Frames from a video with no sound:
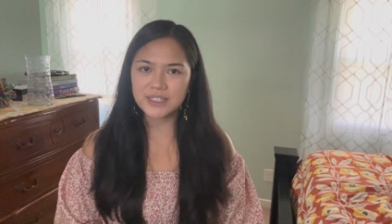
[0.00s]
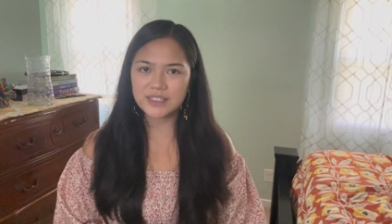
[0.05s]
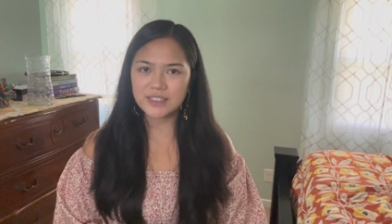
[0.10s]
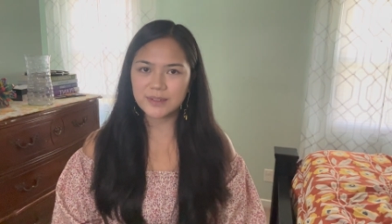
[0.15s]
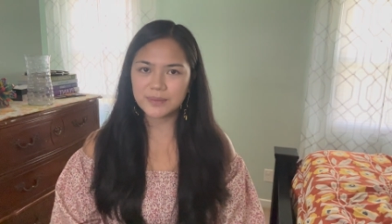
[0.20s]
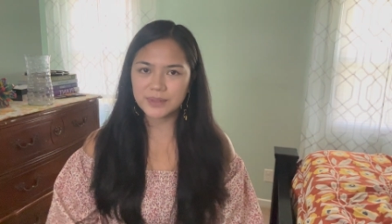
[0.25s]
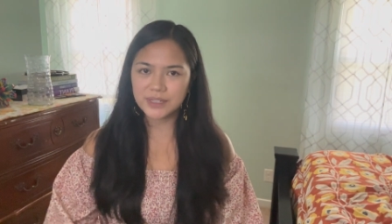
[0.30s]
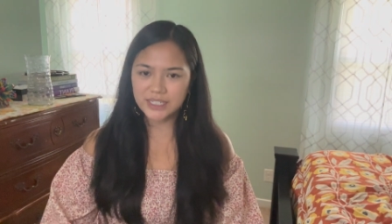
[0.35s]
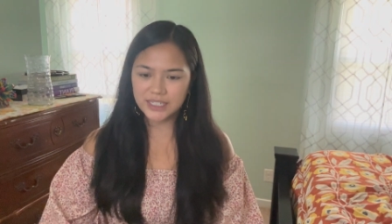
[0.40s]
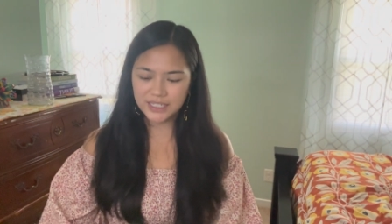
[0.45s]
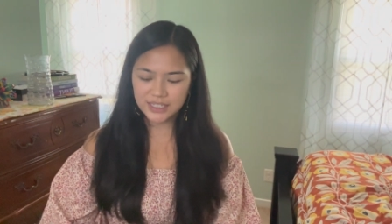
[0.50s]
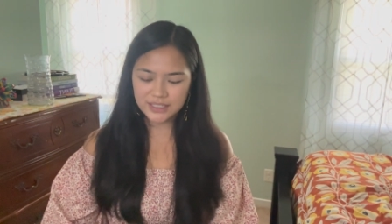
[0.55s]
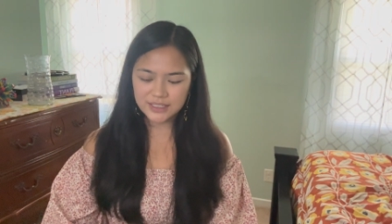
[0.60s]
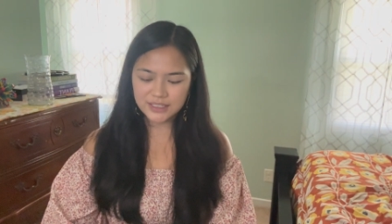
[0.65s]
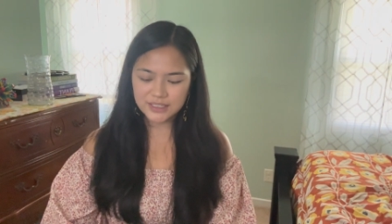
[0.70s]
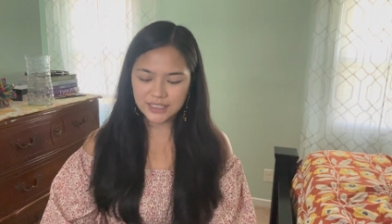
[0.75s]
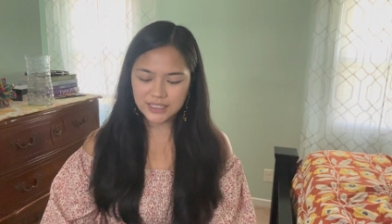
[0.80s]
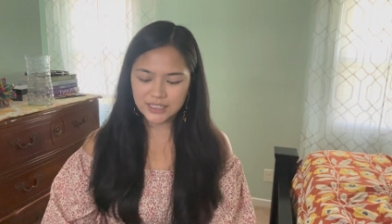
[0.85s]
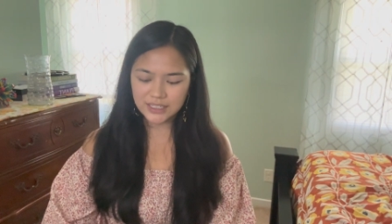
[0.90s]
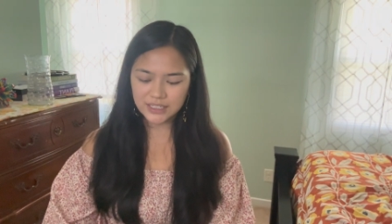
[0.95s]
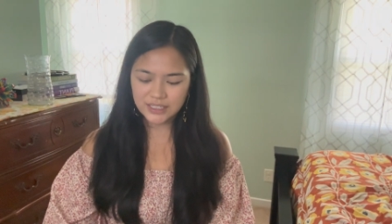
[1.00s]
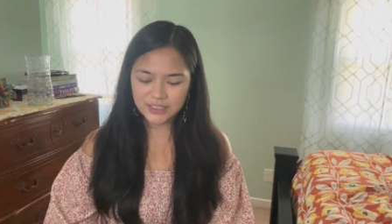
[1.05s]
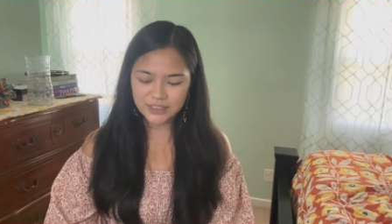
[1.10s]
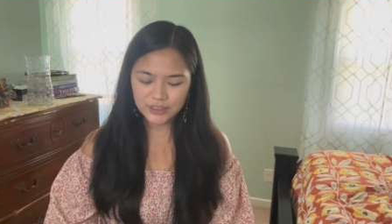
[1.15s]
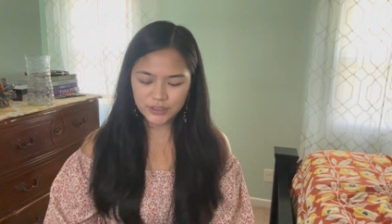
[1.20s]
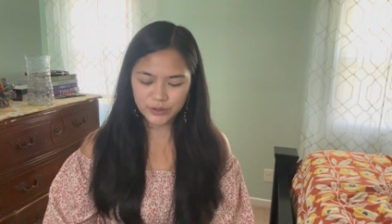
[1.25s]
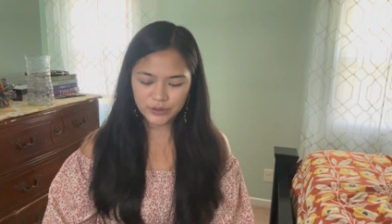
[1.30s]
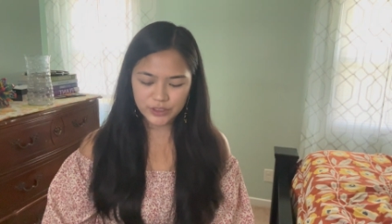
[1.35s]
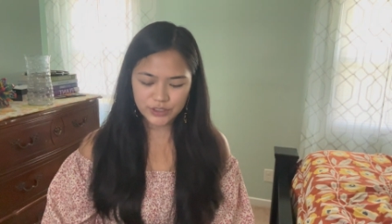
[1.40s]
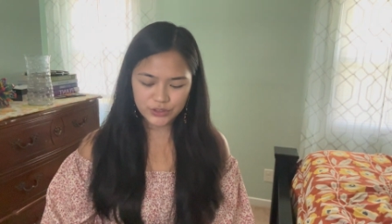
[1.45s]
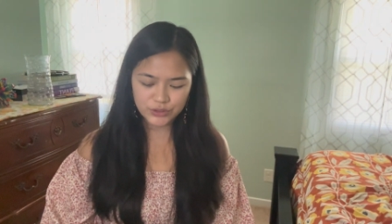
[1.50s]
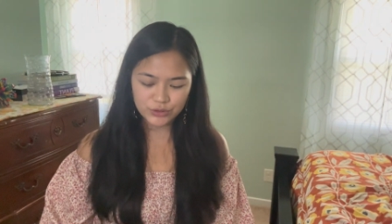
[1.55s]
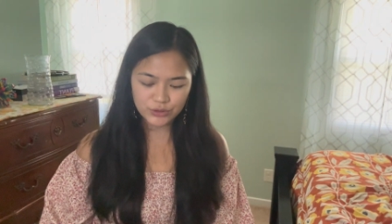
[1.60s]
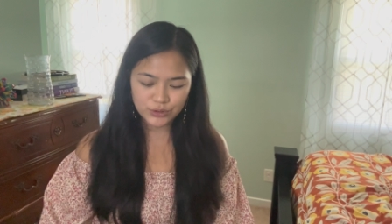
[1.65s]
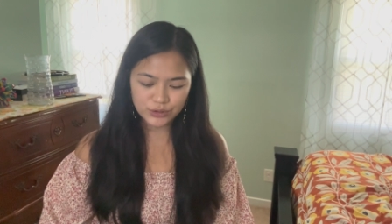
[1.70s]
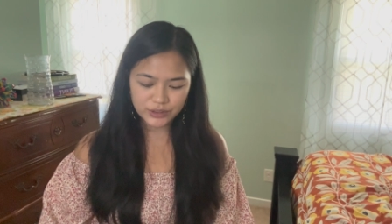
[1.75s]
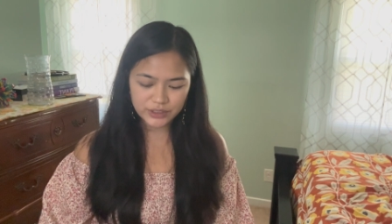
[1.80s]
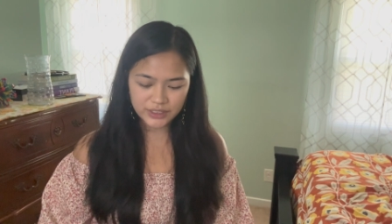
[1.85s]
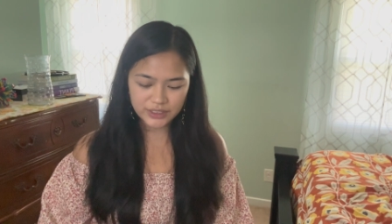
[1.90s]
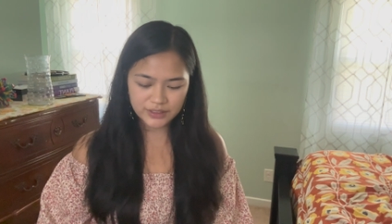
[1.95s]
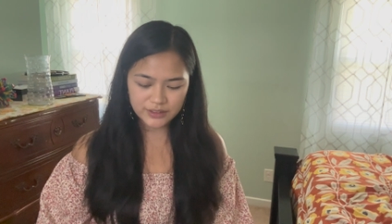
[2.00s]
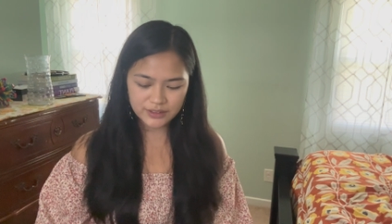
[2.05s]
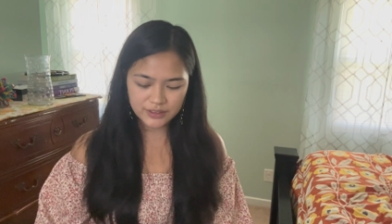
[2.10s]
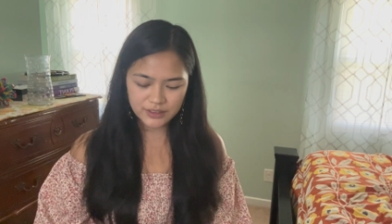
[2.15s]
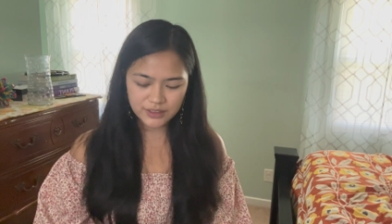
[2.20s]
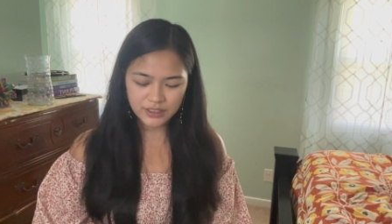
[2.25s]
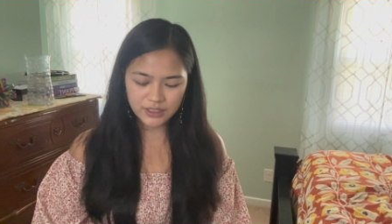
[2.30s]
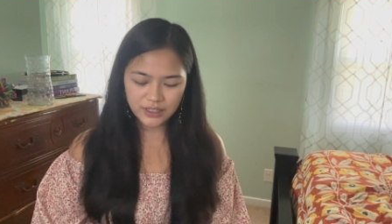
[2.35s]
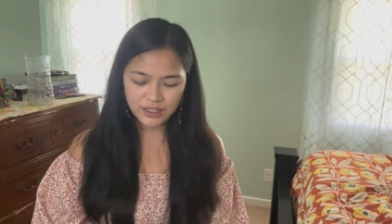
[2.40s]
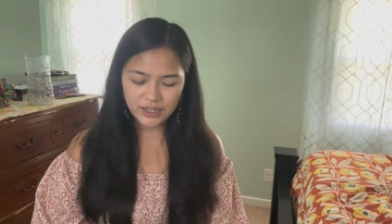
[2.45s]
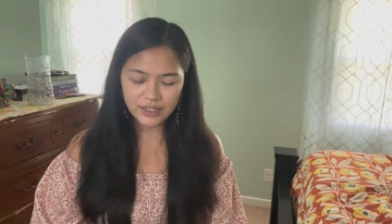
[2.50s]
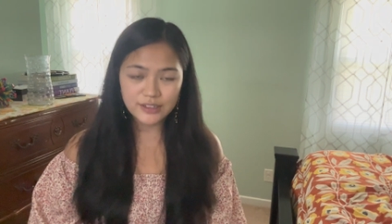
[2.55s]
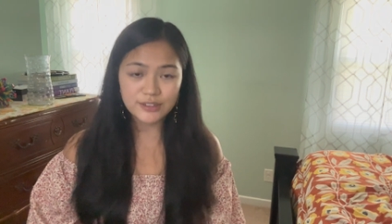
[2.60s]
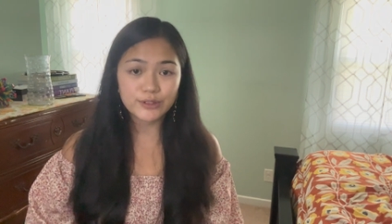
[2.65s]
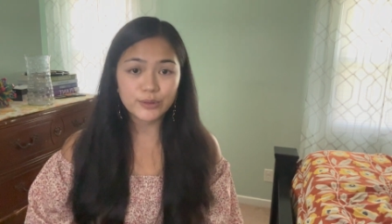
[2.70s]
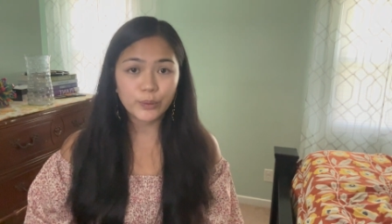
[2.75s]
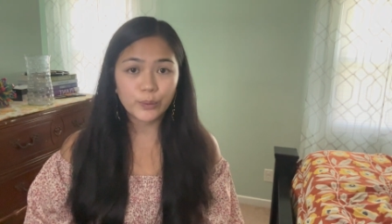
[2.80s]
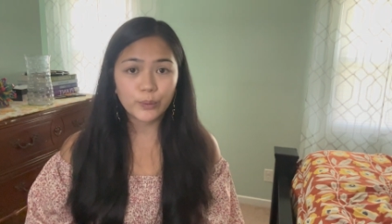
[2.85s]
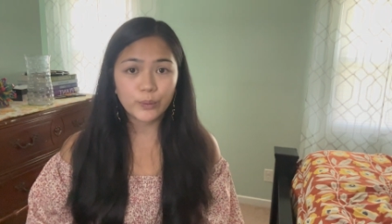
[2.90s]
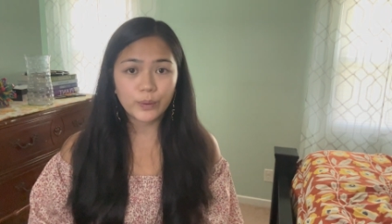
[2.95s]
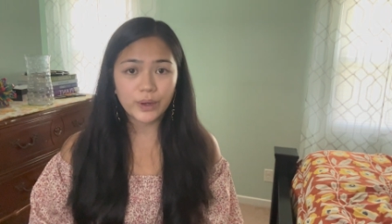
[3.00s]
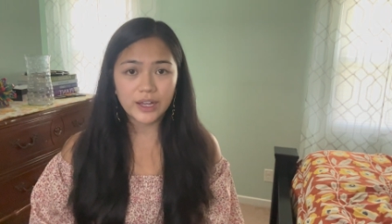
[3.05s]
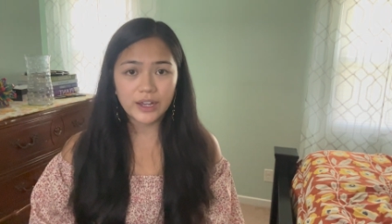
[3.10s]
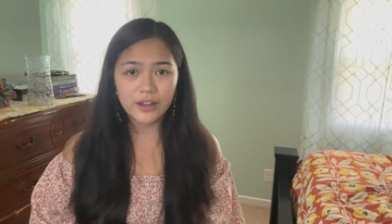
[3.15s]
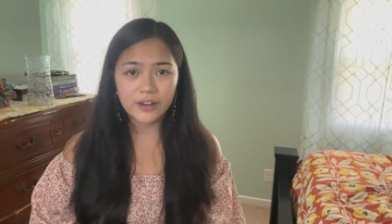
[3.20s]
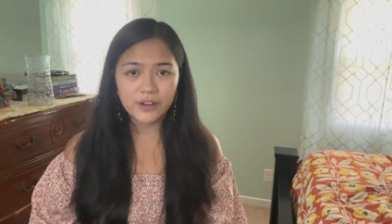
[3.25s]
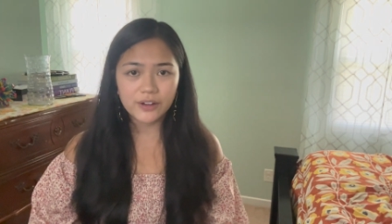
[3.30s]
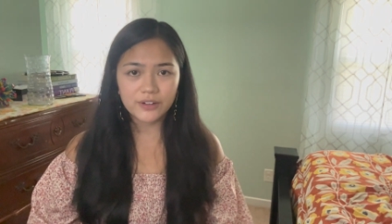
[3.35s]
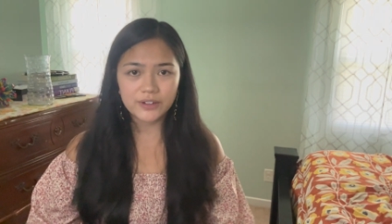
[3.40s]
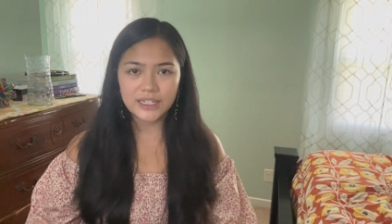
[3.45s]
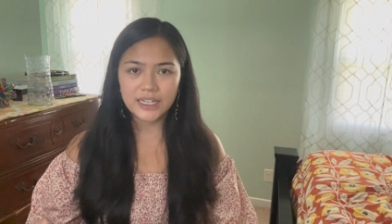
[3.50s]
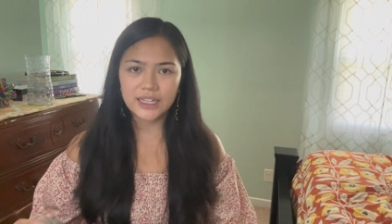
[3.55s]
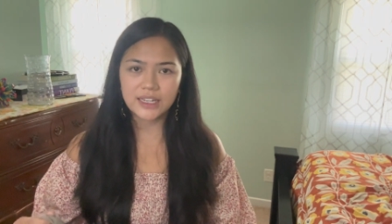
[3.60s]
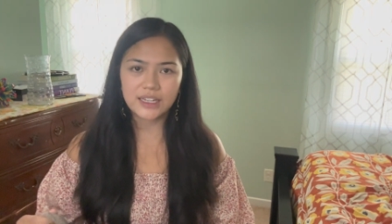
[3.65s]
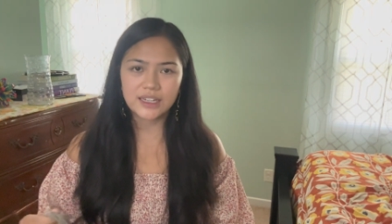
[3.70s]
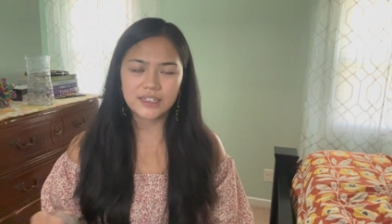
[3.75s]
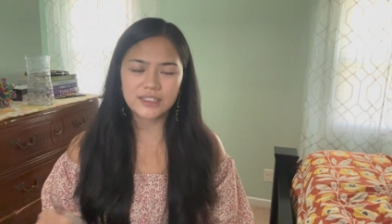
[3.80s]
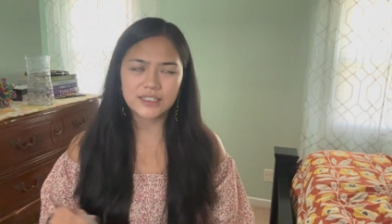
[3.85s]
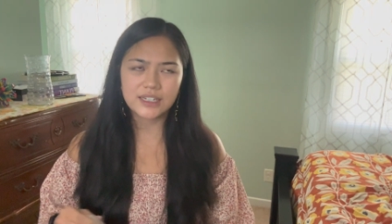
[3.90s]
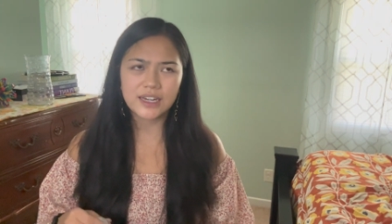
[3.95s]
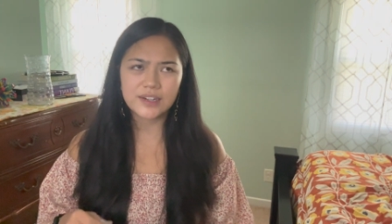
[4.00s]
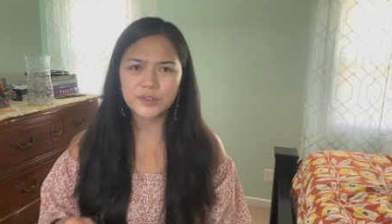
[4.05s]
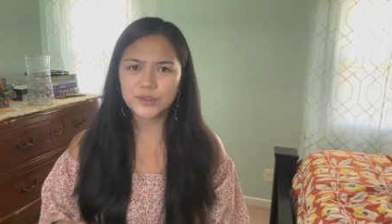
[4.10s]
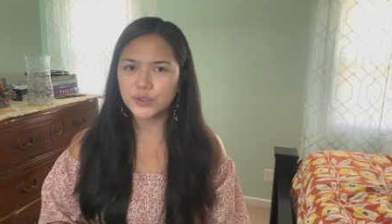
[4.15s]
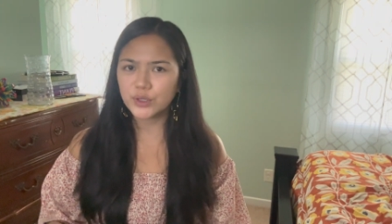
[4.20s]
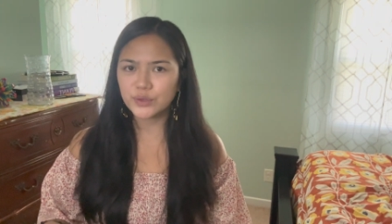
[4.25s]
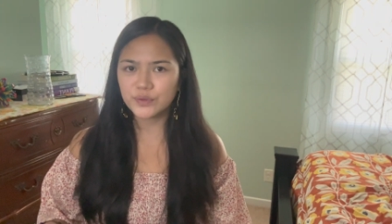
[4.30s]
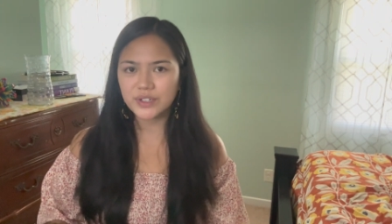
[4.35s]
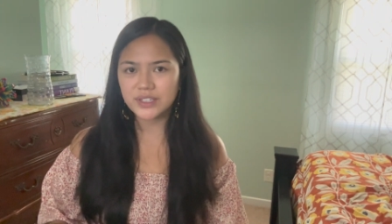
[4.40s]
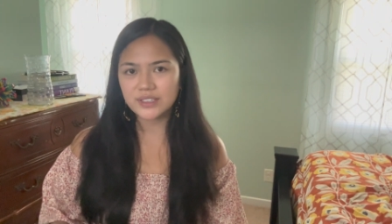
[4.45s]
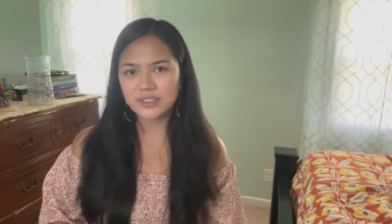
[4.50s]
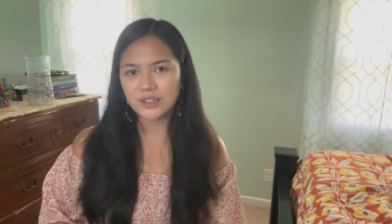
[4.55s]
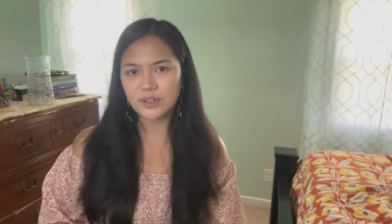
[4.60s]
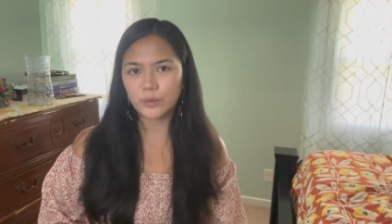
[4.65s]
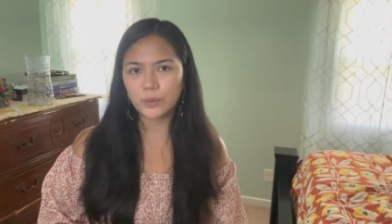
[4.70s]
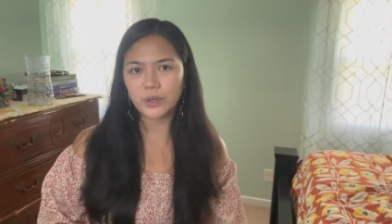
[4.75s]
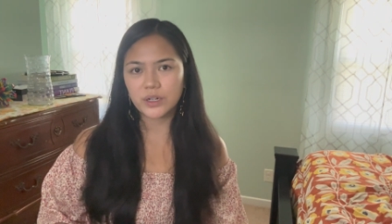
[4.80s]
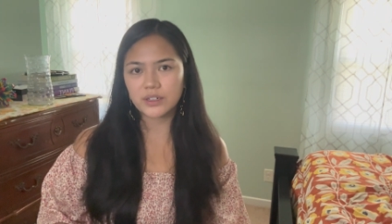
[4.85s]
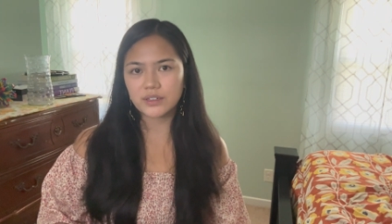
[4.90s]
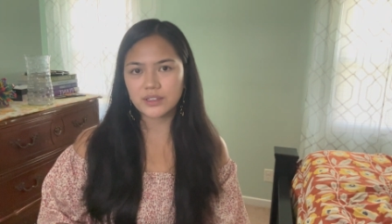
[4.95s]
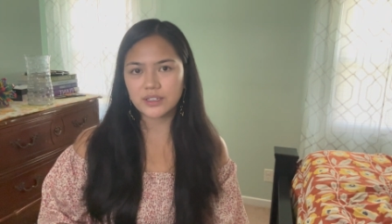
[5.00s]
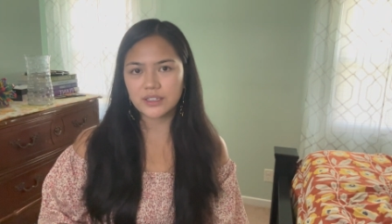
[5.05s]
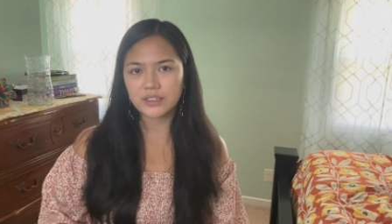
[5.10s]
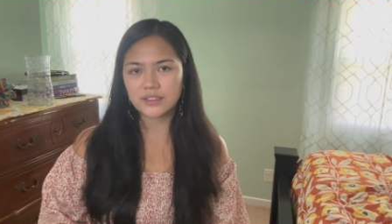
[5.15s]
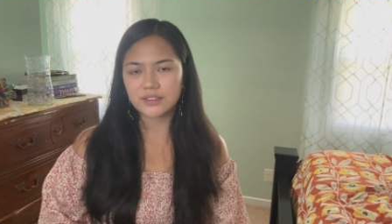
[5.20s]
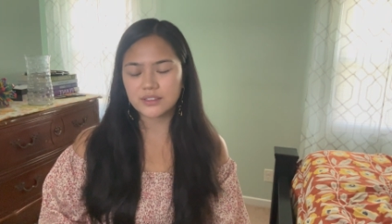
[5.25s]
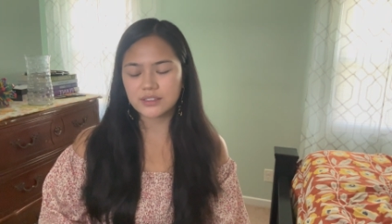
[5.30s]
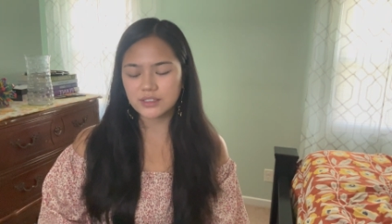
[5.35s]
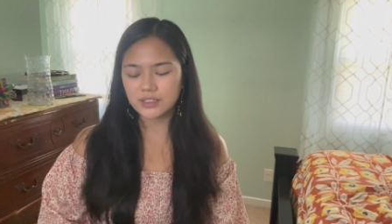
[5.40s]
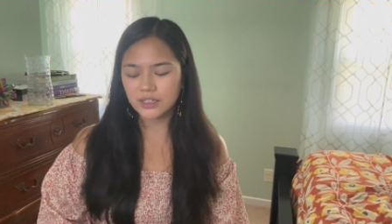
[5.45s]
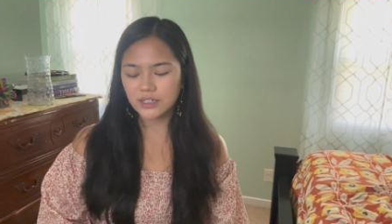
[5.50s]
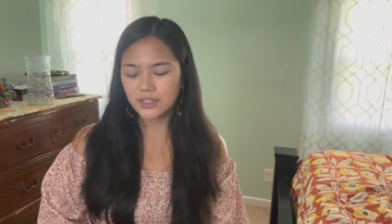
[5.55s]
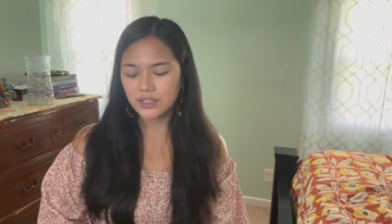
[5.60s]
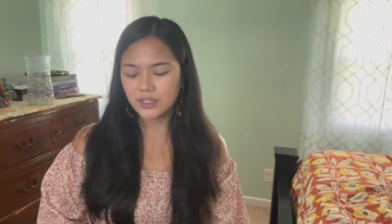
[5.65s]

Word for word: some things. He is going to Greece as well, and I don't know if he's gonna wear these